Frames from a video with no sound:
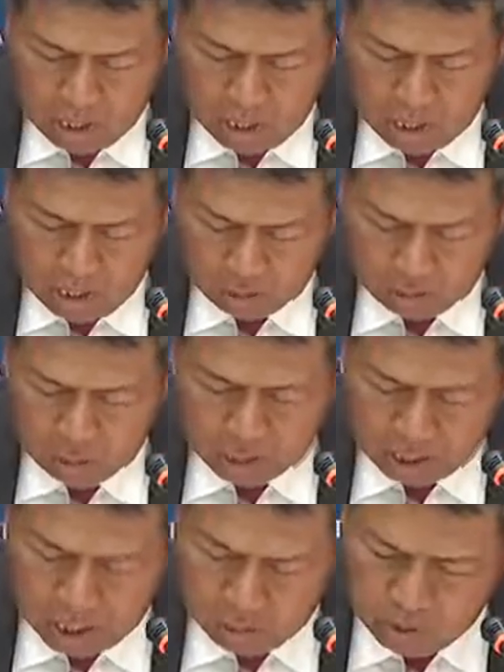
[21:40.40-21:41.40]
Uh, to
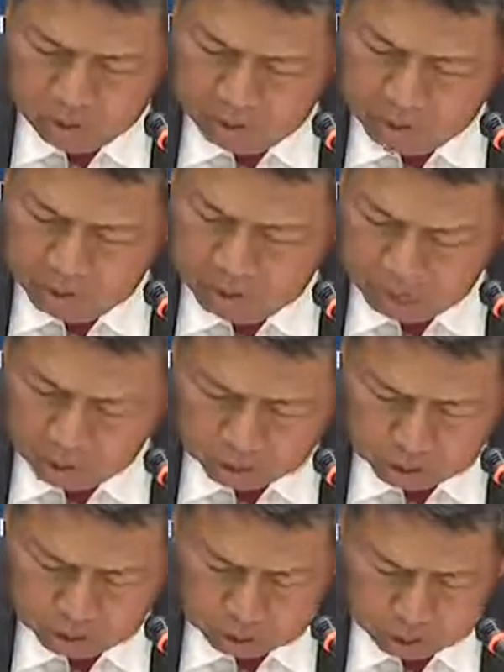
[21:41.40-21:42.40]
this end, we have made
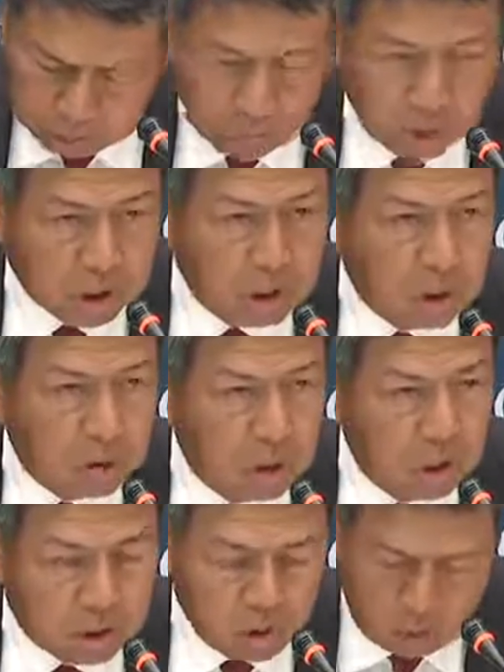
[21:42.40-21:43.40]
important contributions to
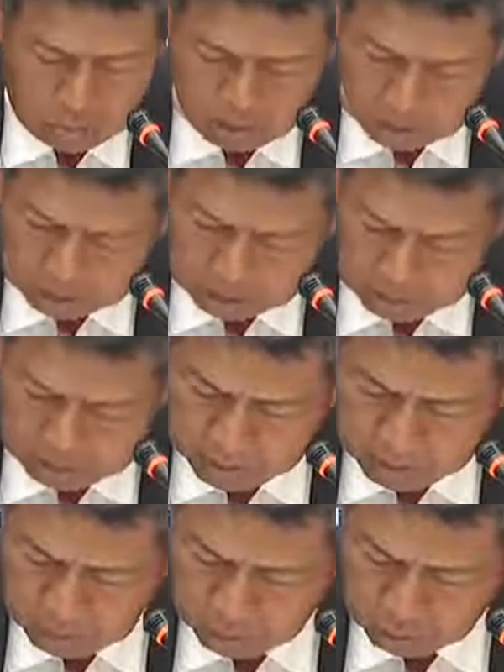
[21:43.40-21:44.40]
the global system
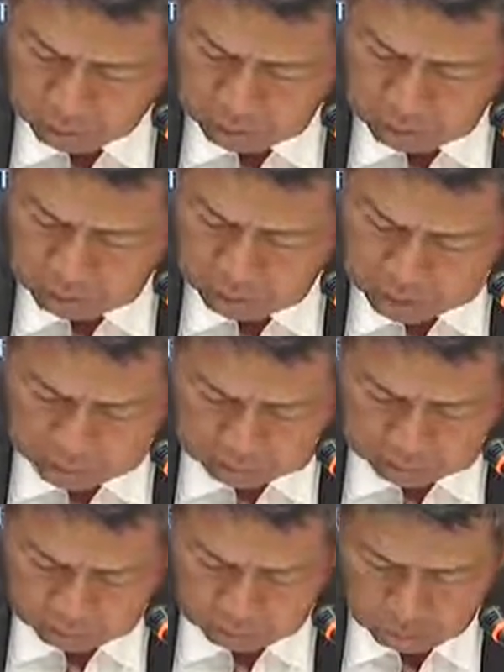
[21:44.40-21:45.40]
and institution
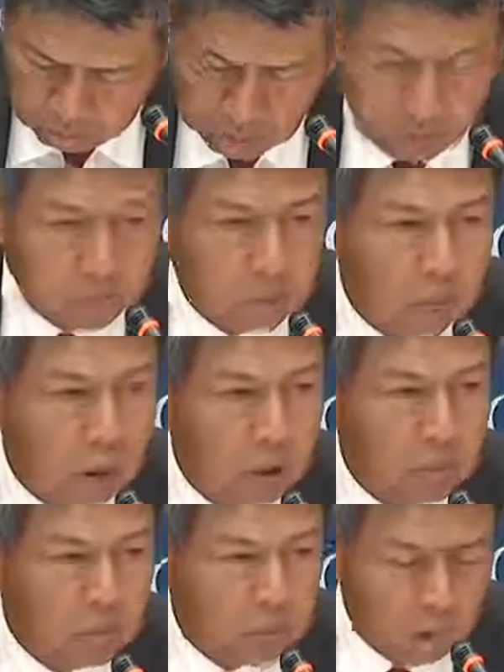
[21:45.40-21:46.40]
related to
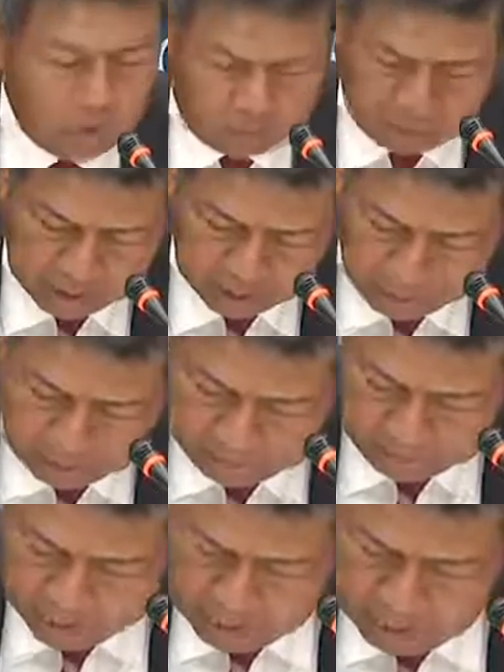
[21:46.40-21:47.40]
non-proliferation.
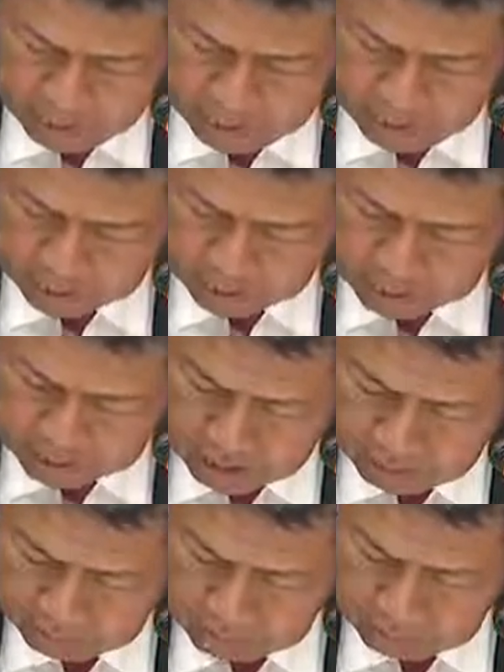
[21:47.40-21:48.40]
Uh, As an
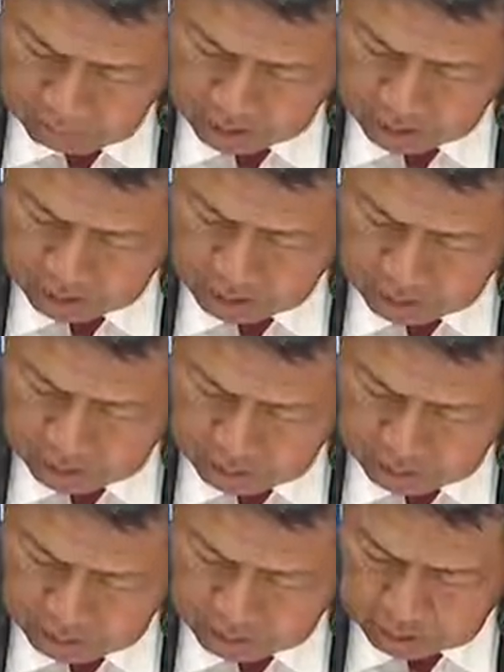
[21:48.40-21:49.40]
example, Malaysia
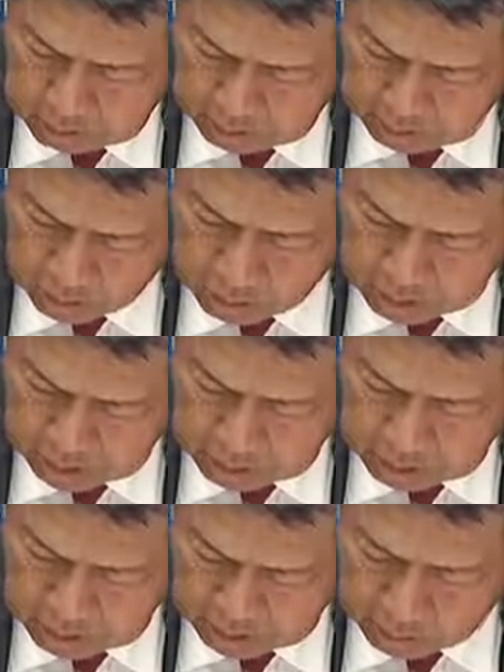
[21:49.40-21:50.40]
is, product,
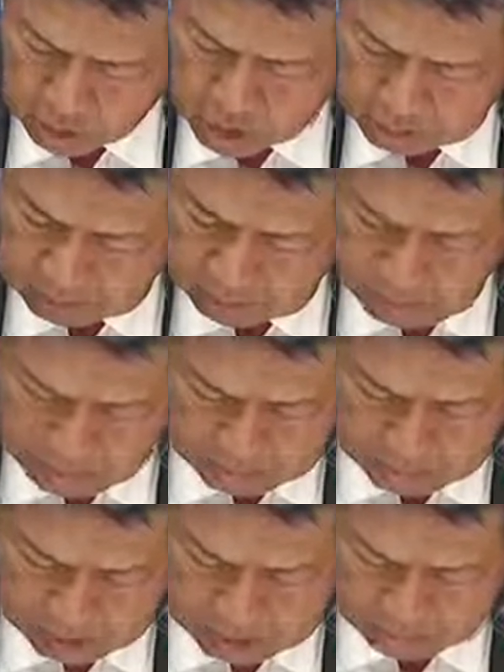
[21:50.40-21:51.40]
is, a productive
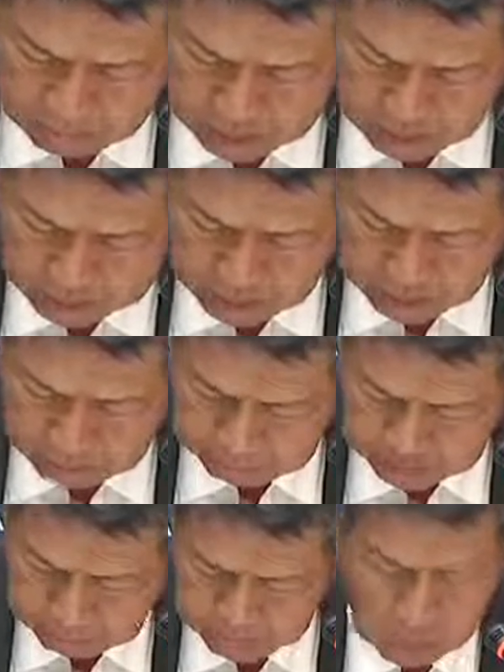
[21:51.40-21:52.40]
member of the Asia
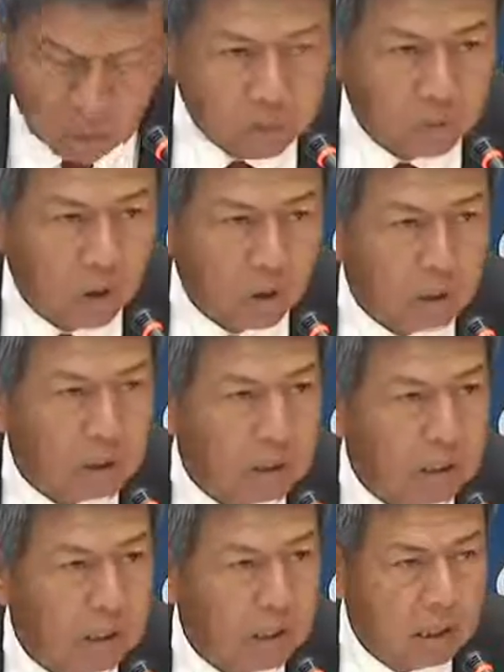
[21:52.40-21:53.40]
Pacific Group on
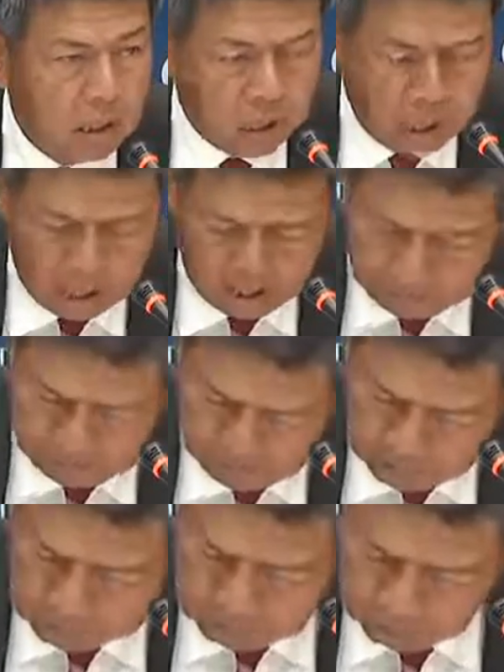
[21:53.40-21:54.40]
uh,
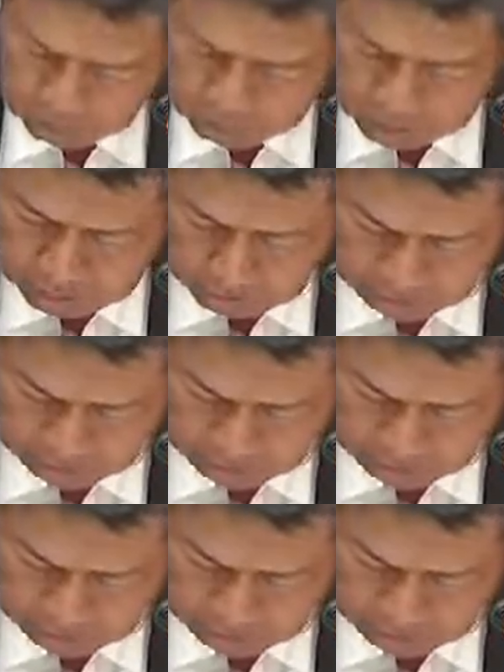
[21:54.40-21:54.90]
Money Laundering